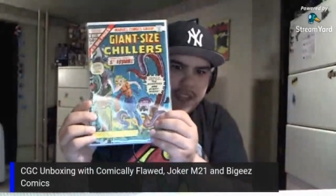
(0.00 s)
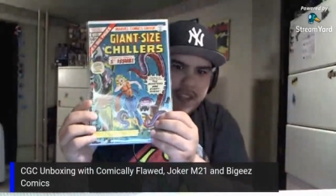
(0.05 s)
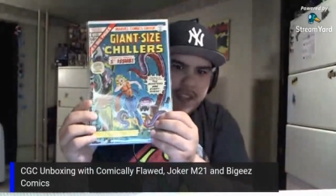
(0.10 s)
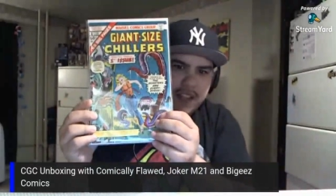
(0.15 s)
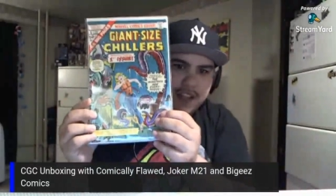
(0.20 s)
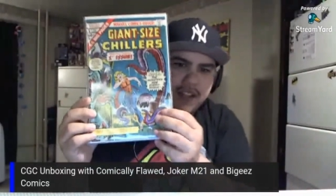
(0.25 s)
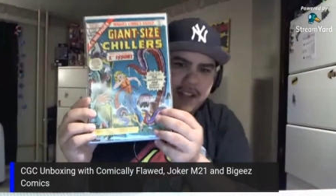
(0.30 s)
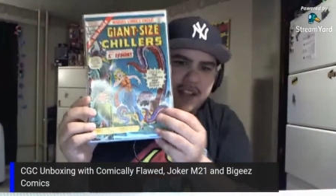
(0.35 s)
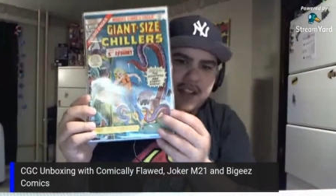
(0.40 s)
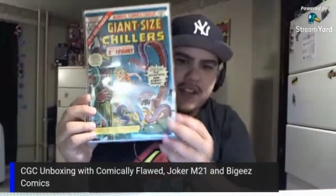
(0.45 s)

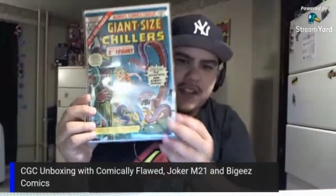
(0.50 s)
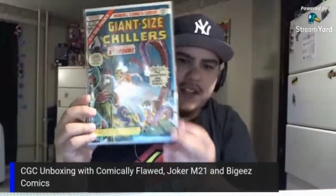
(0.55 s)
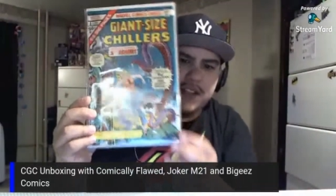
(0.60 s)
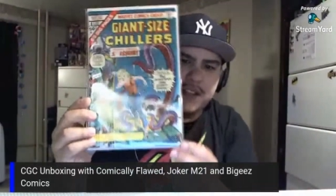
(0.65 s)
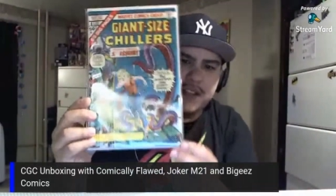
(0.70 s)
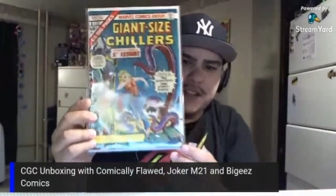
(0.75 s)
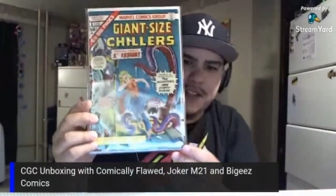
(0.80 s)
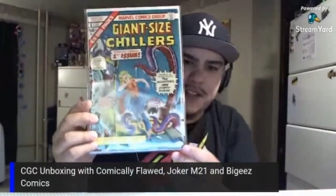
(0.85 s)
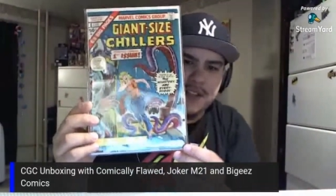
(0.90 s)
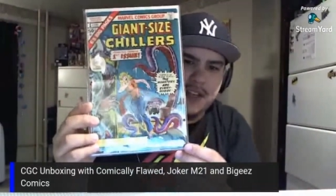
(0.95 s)
The,
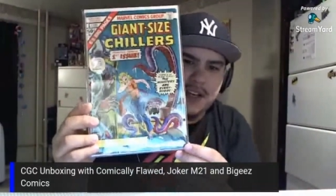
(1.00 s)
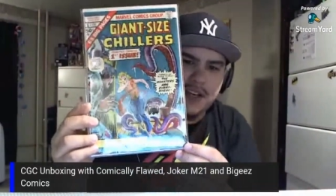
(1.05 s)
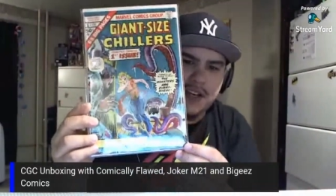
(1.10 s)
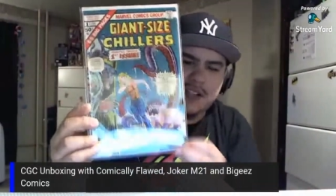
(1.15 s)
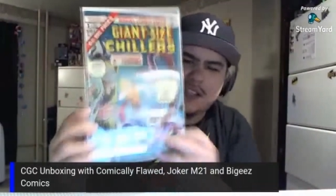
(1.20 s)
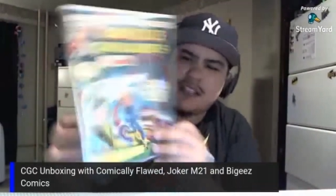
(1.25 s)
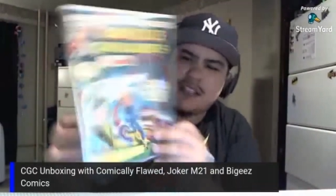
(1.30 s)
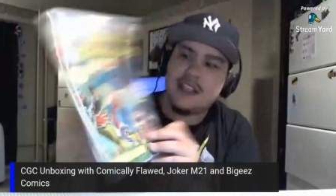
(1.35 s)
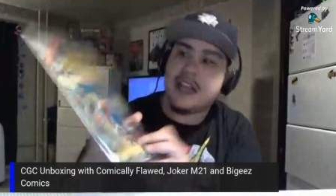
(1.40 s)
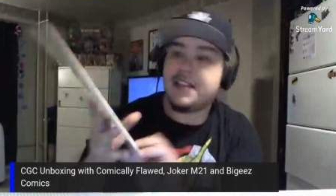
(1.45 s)
this is uh,
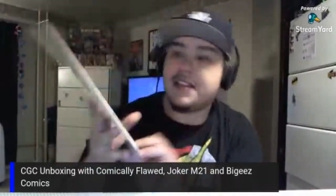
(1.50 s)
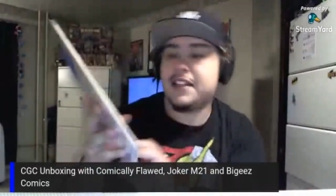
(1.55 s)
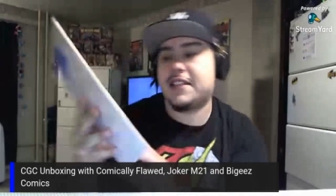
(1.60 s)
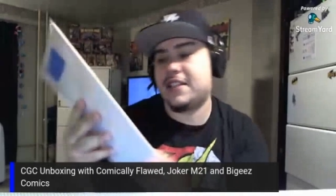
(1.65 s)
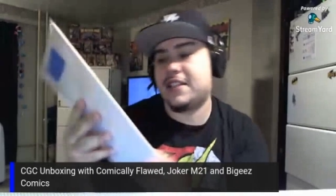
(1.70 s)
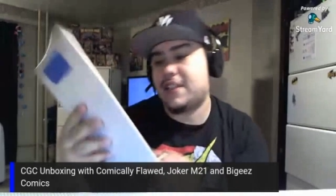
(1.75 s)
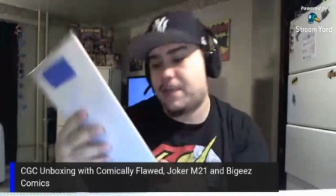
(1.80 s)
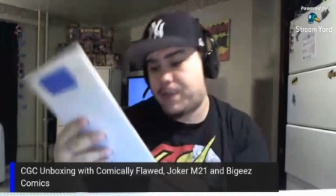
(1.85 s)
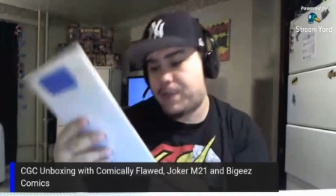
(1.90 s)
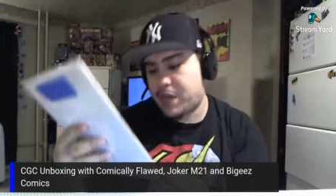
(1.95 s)
this yeah, this
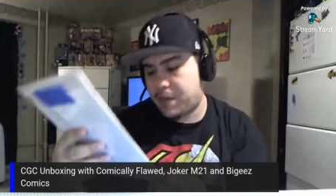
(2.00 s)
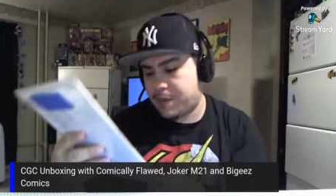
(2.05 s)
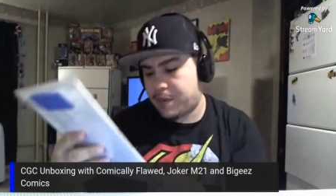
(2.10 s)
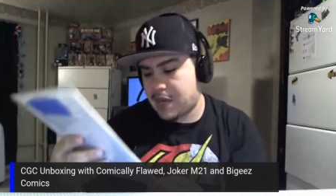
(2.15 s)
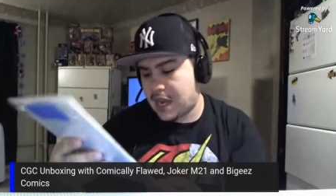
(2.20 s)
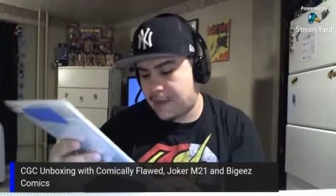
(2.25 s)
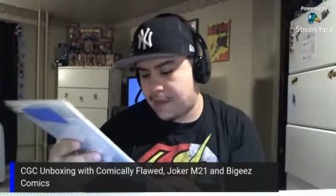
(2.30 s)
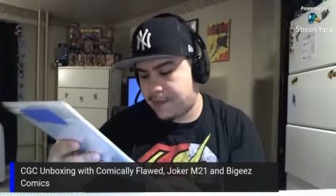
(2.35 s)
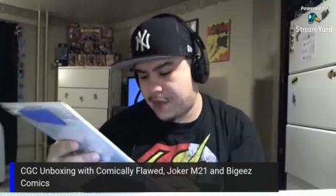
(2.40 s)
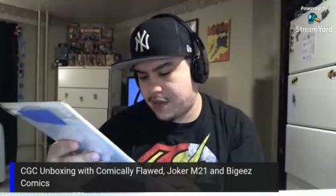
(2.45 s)
is a beat up
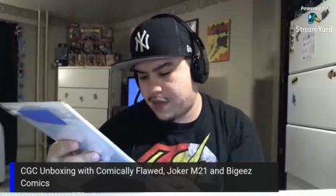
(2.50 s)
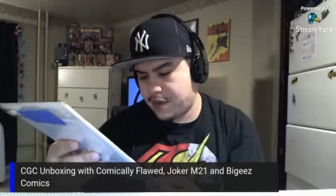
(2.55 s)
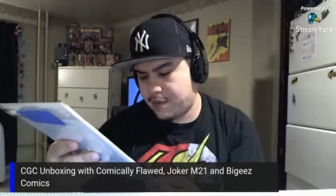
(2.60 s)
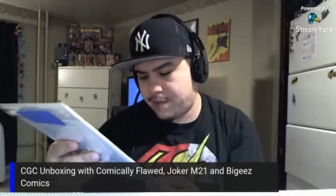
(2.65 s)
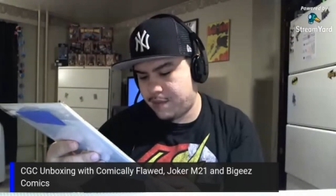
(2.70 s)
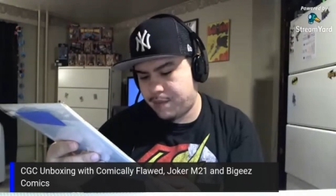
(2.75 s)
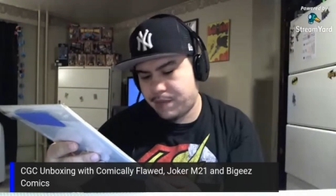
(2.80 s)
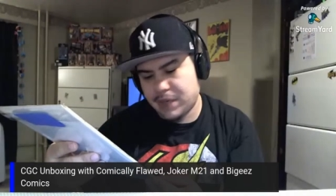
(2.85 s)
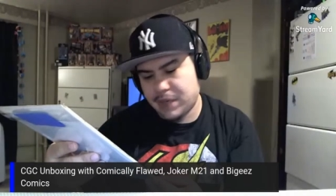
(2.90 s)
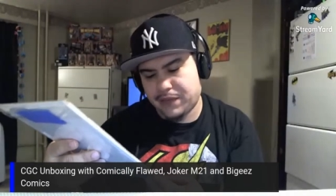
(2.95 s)
copy.
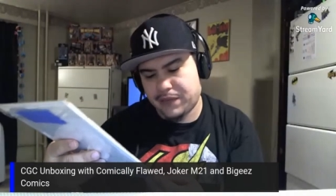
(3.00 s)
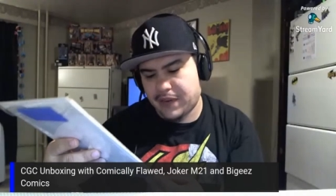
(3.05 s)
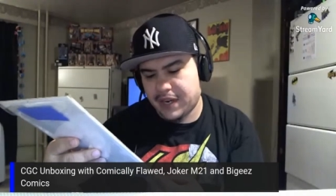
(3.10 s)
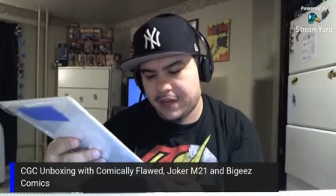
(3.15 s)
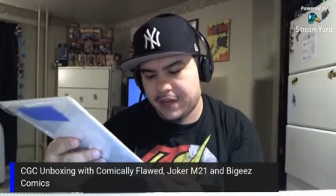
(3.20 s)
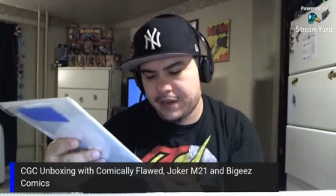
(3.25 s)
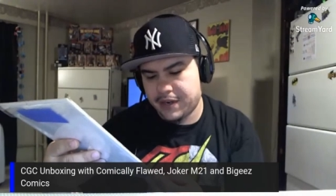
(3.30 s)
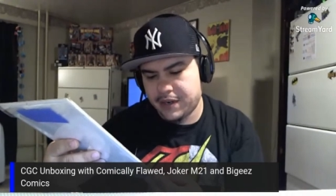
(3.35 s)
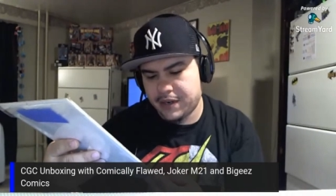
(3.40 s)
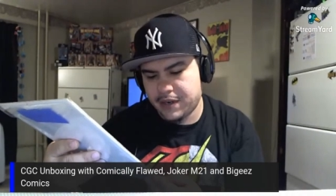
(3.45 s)
But oh,
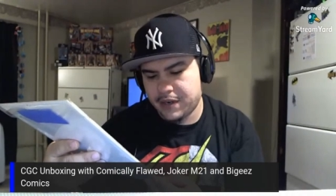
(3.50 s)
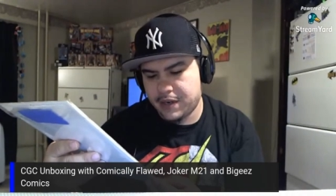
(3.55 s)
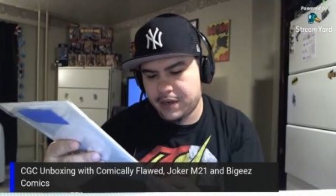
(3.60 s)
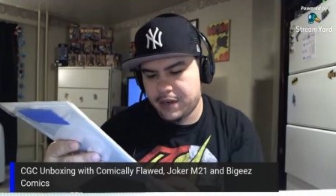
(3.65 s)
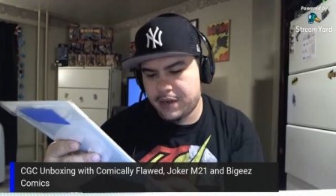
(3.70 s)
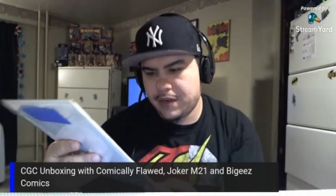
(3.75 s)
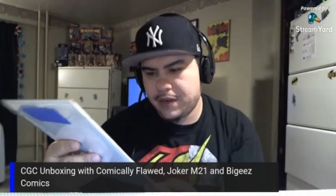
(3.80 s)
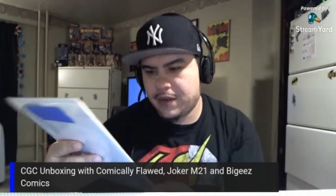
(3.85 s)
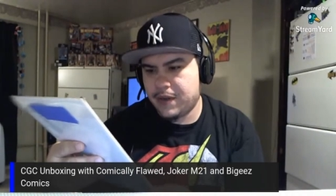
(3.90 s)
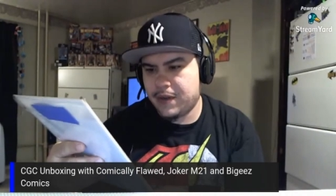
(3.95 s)
yeah, nah, mine
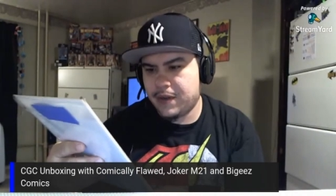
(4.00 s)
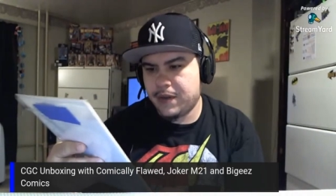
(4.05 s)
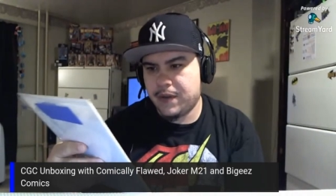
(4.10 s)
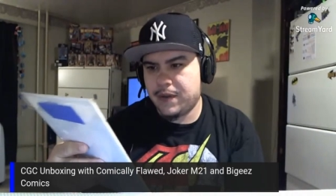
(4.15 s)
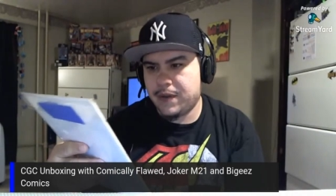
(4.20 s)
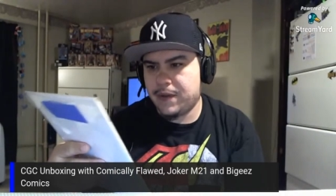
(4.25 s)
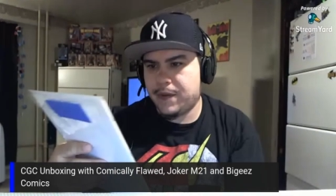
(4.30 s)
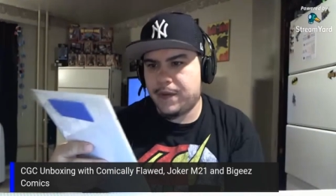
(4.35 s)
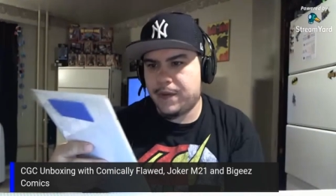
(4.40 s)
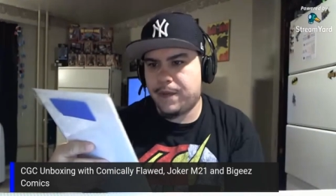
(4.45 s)
copy. wasn't
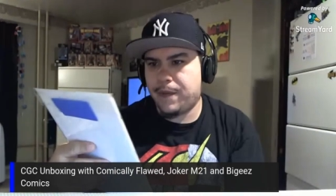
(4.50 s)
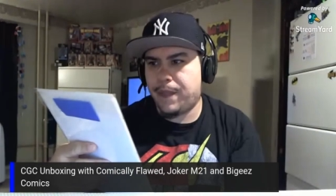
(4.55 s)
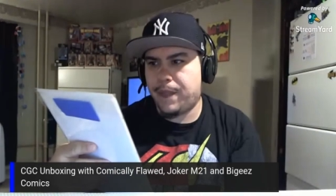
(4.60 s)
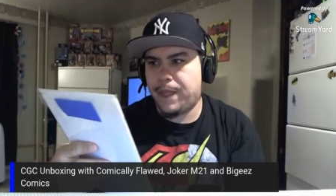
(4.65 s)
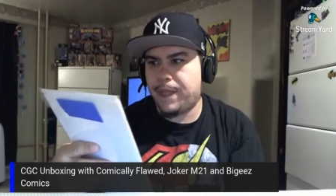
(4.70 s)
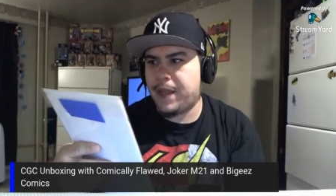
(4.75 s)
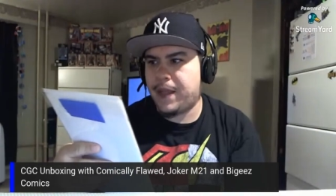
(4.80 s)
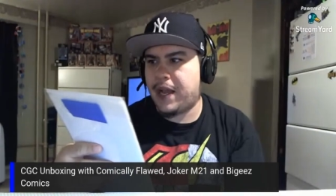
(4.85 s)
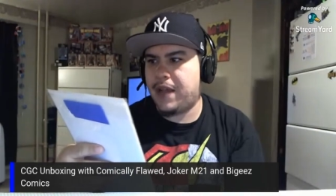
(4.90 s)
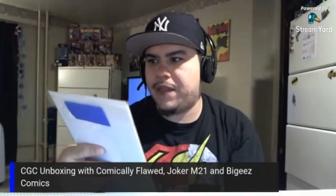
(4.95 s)
beat up. Yeah,
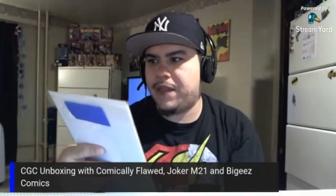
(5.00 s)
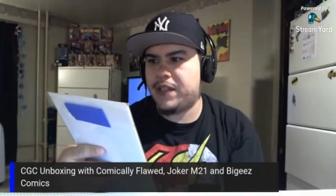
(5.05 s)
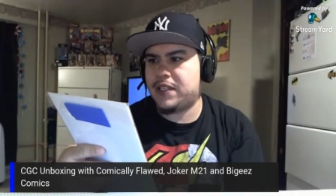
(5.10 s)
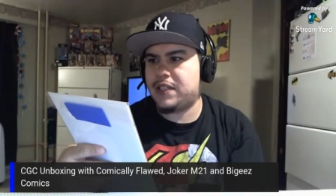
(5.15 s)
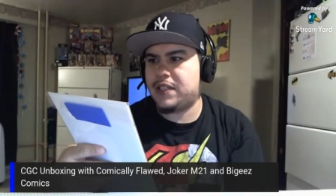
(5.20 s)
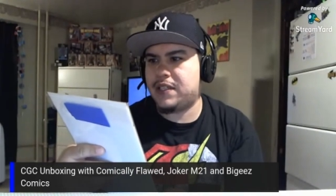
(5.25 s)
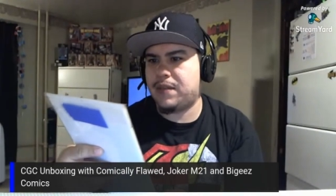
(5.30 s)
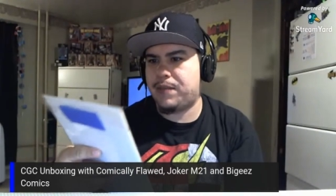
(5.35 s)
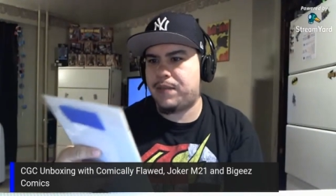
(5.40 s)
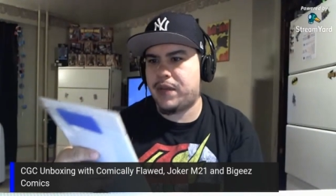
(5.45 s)
nah, this
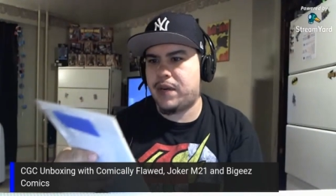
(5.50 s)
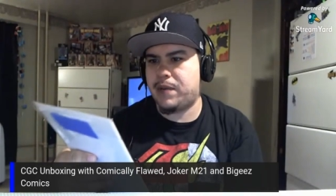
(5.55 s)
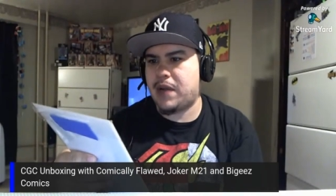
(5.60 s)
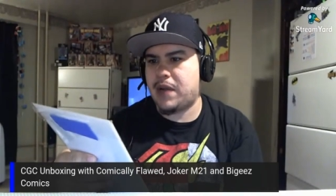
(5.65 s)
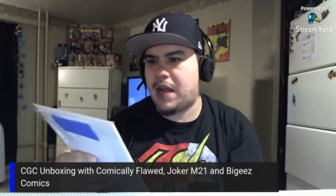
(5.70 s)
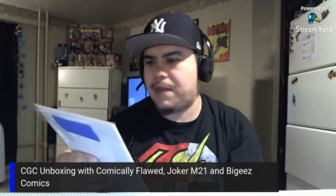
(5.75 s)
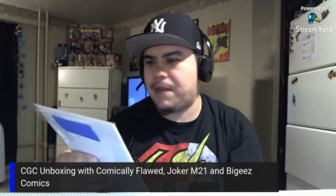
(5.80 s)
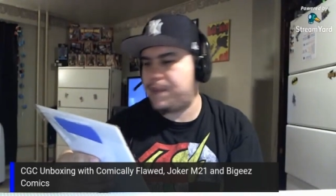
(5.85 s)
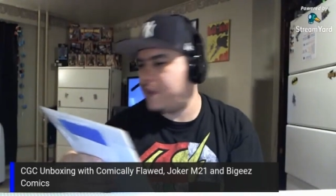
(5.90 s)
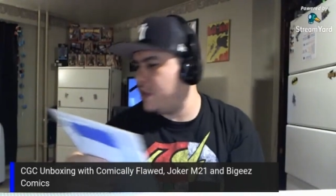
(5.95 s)
is a beat up
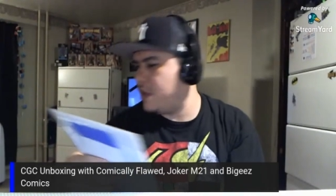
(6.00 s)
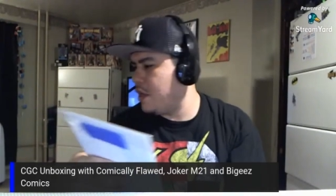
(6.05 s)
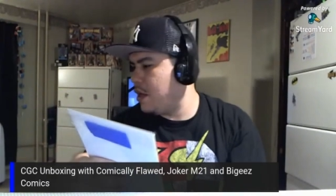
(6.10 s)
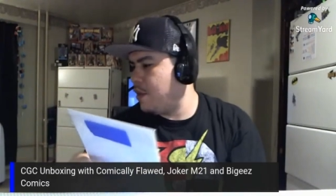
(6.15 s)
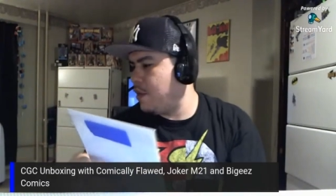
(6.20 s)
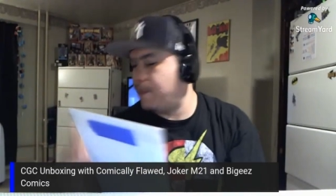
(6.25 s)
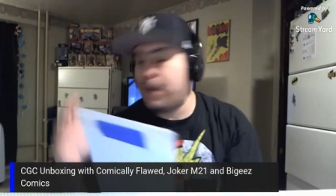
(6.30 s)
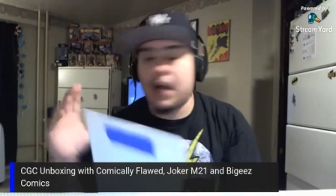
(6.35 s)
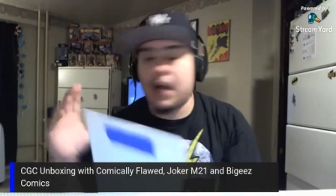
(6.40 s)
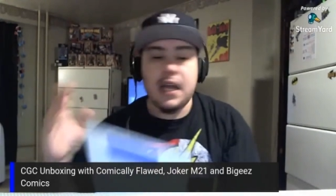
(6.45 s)
copy.
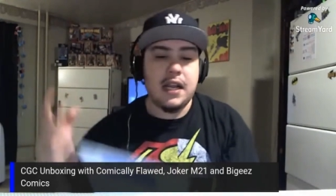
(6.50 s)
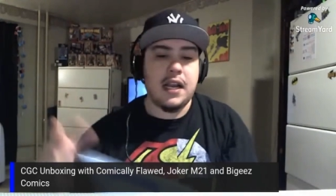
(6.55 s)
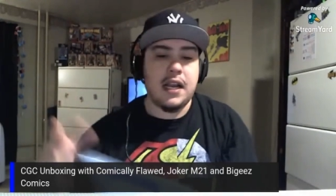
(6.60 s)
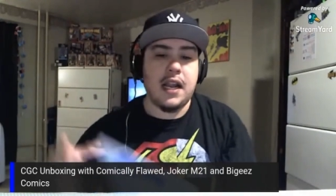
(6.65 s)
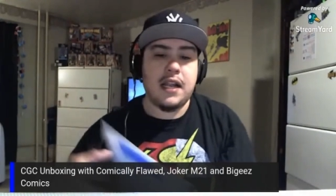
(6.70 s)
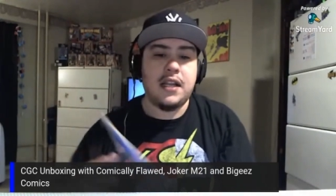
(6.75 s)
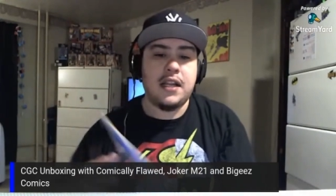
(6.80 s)
But you